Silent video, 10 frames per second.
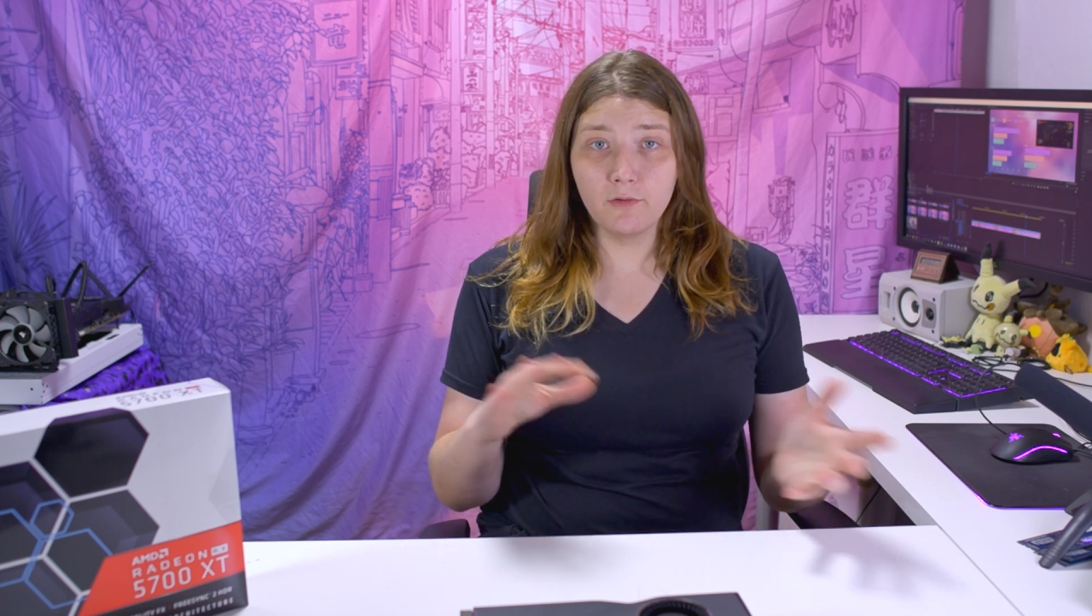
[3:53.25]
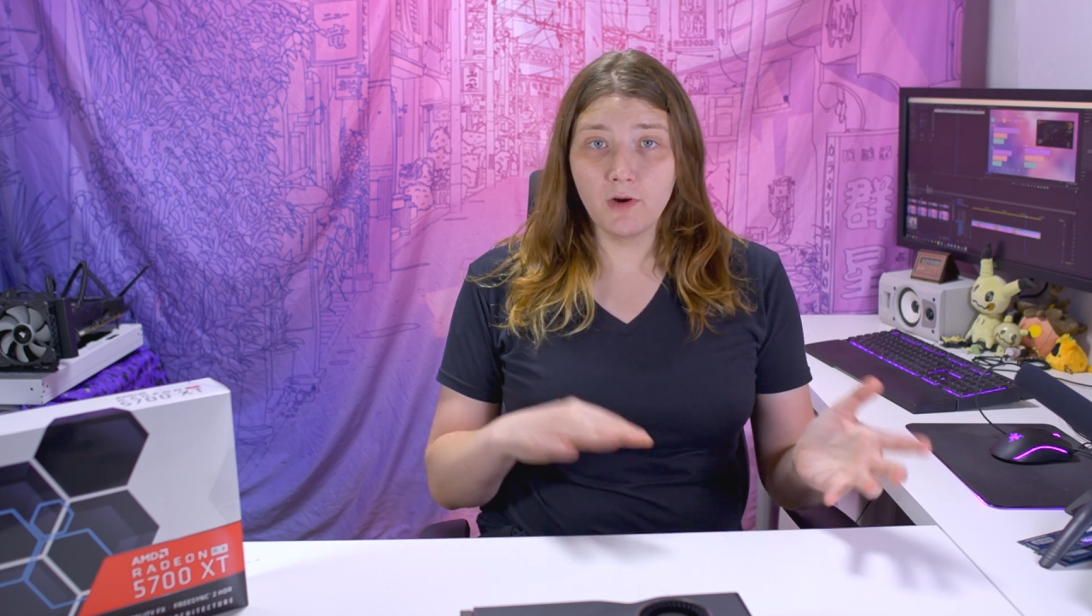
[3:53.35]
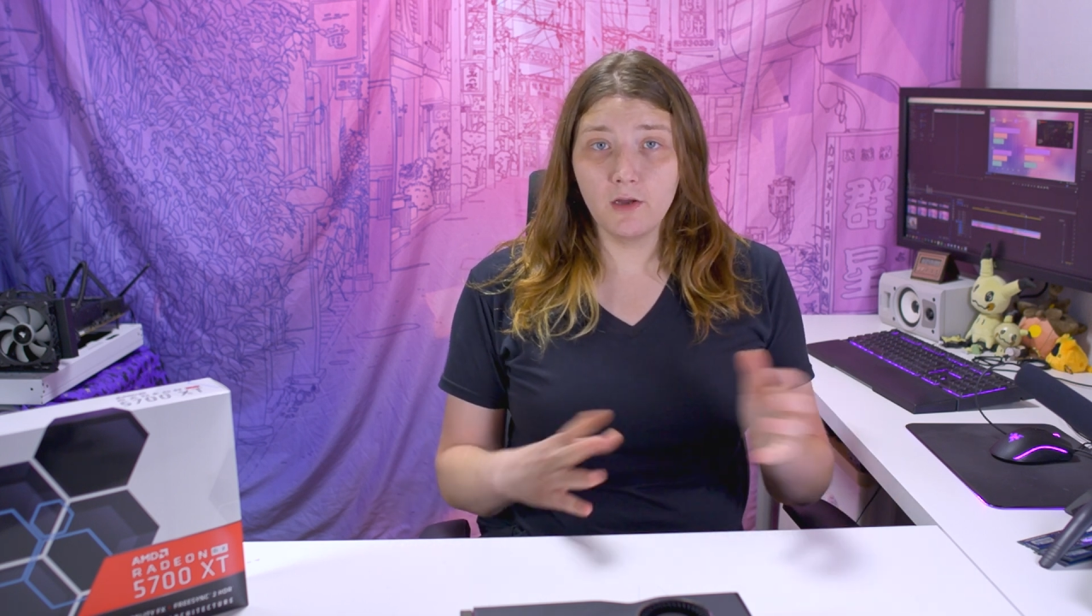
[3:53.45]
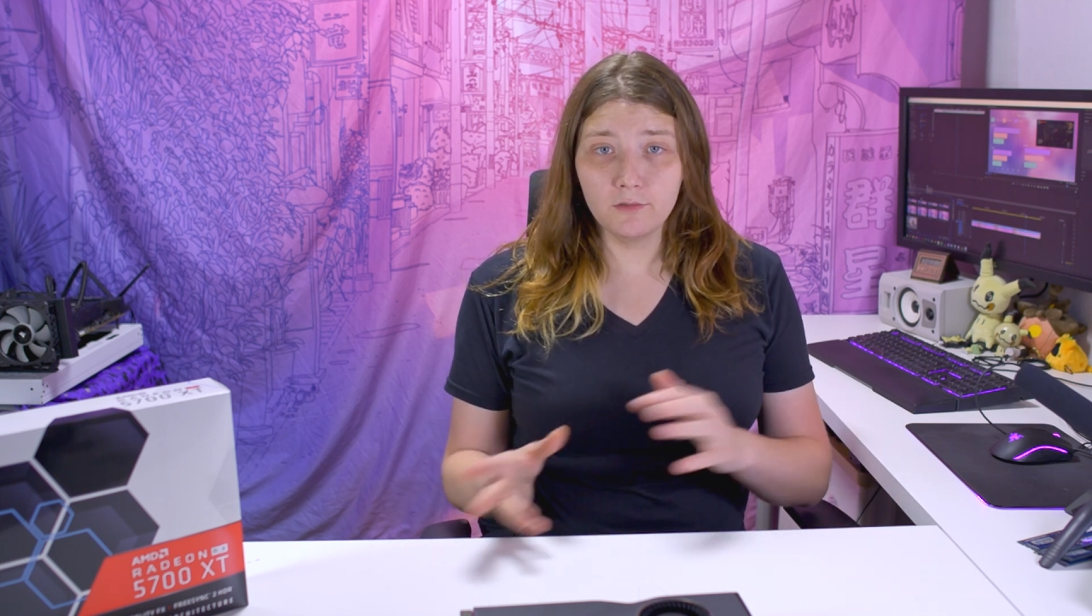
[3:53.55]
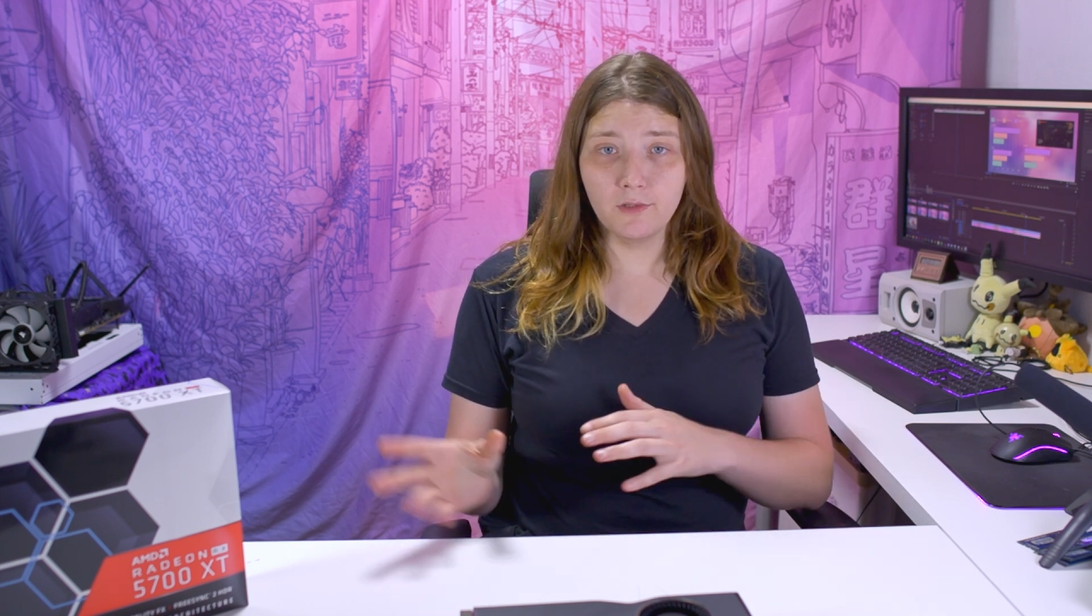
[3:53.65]

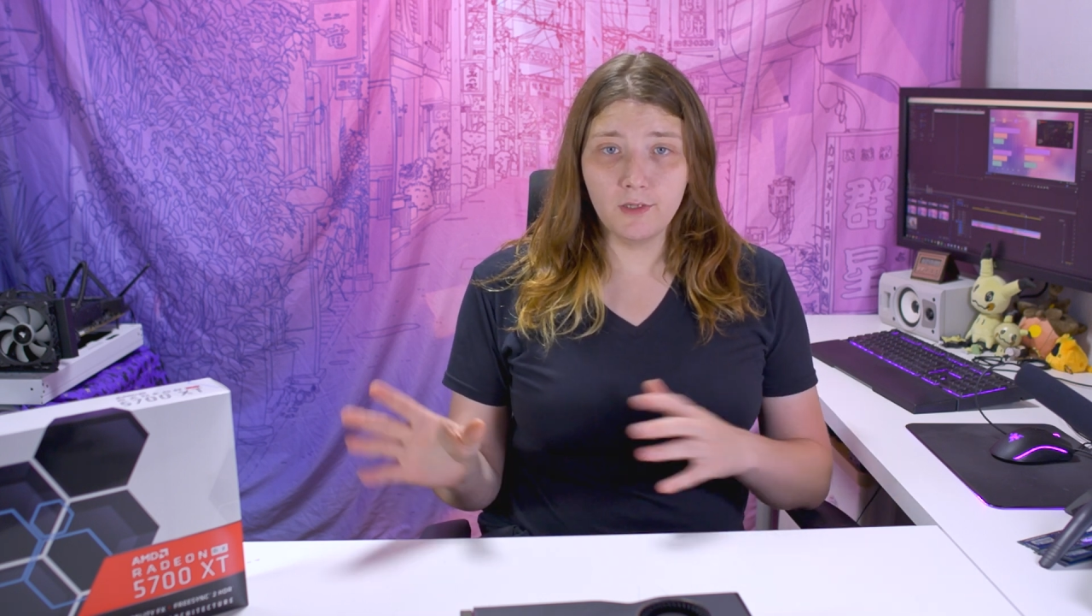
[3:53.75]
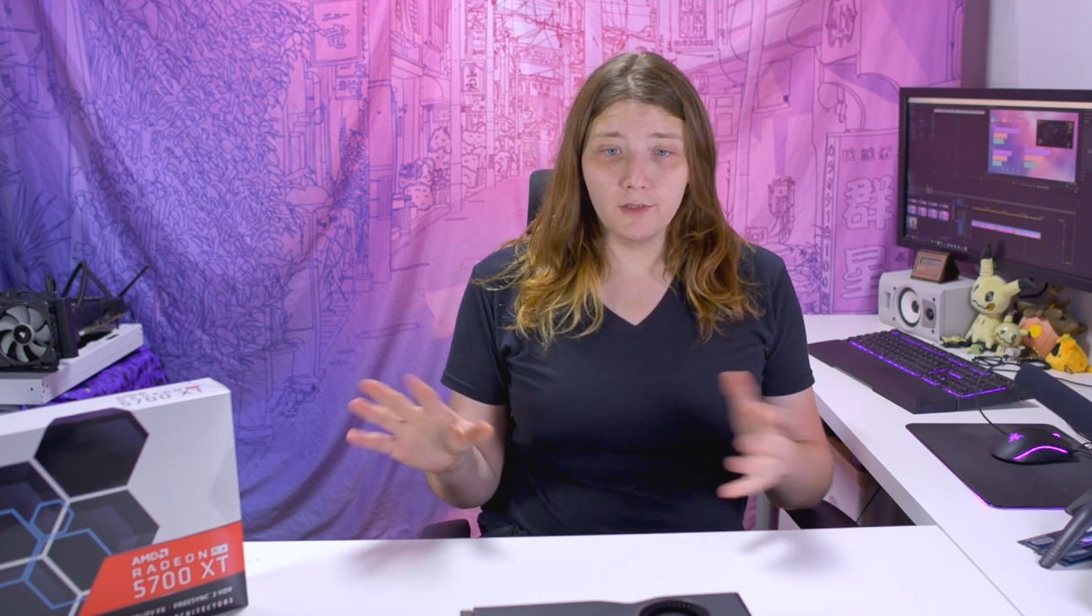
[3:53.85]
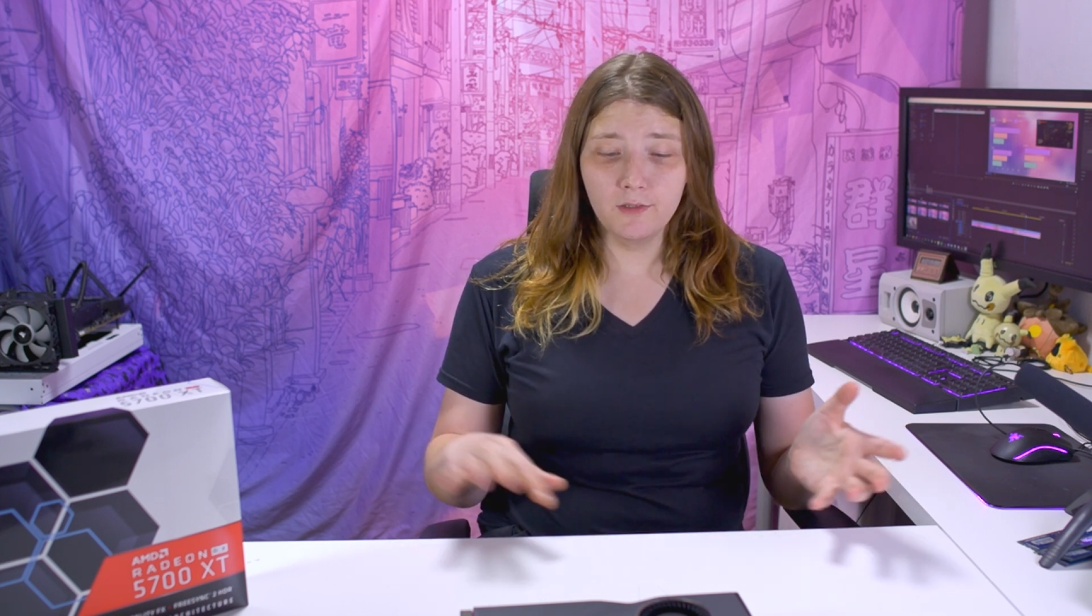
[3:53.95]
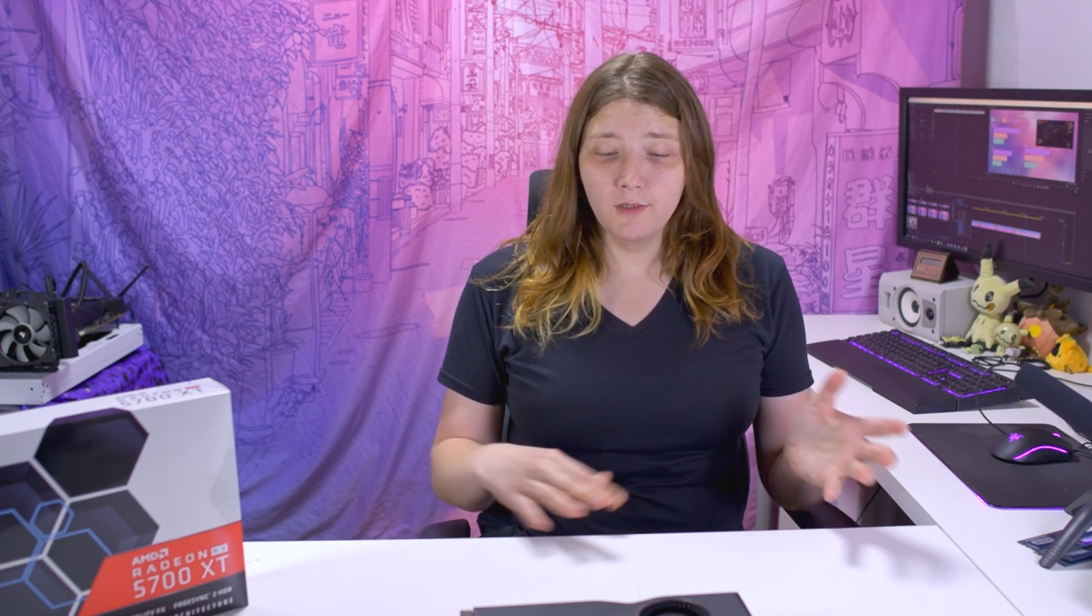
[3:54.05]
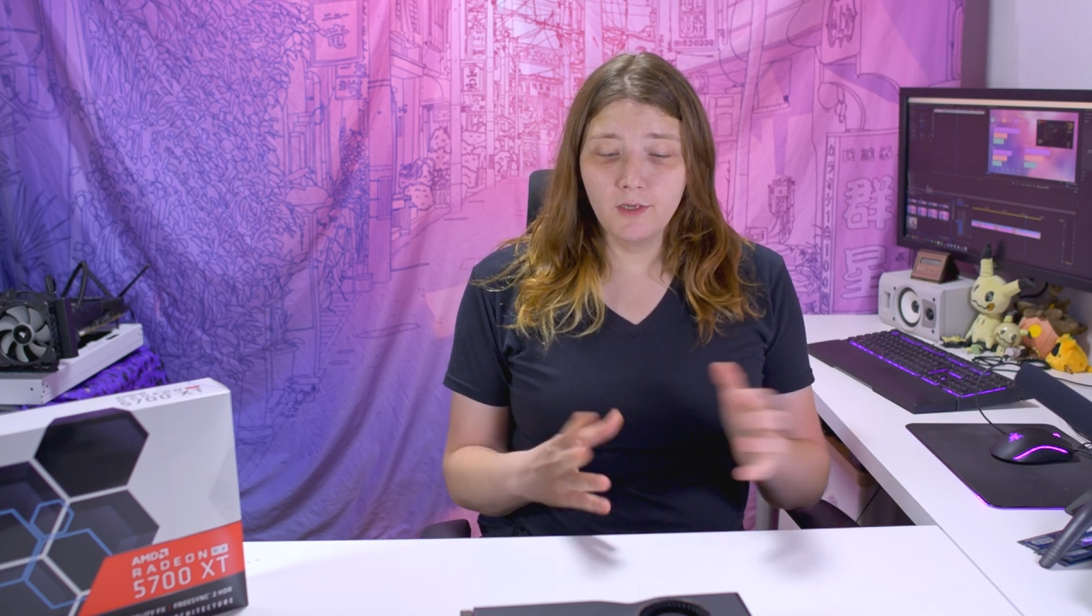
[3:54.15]
around the,